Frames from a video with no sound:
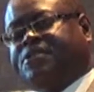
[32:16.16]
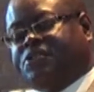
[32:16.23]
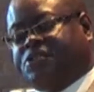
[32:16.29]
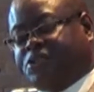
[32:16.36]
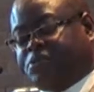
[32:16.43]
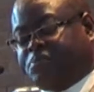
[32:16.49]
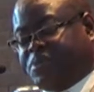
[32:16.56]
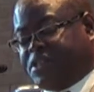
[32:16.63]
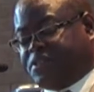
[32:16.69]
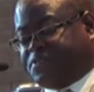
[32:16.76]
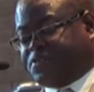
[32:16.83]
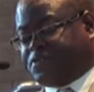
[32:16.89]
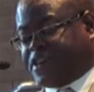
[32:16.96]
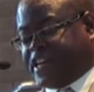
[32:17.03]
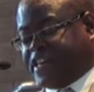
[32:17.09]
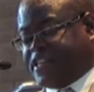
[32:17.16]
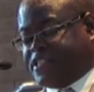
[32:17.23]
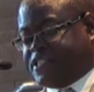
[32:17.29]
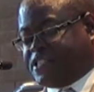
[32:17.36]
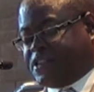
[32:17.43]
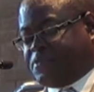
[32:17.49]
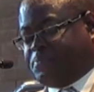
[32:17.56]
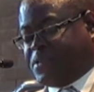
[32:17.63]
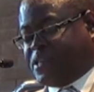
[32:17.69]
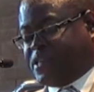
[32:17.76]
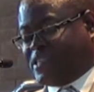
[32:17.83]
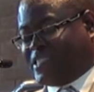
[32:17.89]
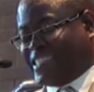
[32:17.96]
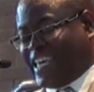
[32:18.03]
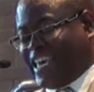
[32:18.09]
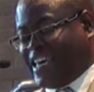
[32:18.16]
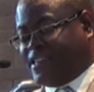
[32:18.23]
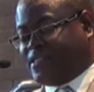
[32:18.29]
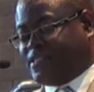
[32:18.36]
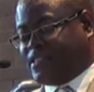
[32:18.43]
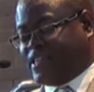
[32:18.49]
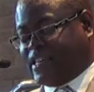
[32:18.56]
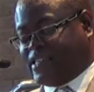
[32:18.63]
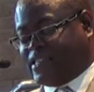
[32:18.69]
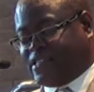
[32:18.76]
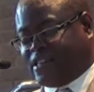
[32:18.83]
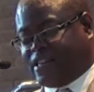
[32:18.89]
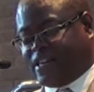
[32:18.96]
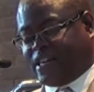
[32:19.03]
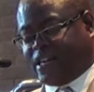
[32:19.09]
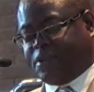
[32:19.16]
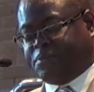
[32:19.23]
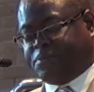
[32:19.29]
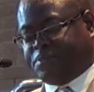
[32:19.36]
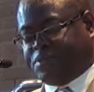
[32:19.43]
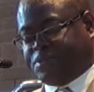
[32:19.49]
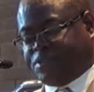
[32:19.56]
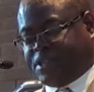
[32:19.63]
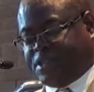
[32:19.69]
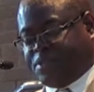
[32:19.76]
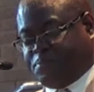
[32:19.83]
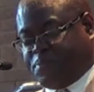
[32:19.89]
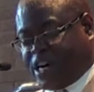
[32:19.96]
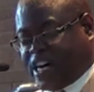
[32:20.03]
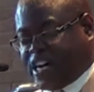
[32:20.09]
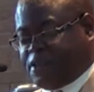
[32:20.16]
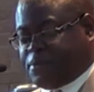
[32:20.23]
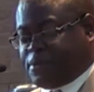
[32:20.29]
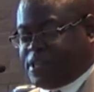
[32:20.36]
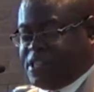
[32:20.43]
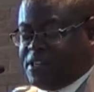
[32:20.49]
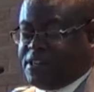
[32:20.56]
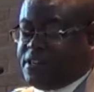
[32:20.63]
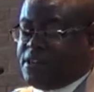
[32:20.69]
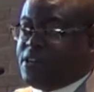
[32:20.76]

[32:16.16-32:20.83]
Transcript: don't be afraid, appears 88 times in the Bible and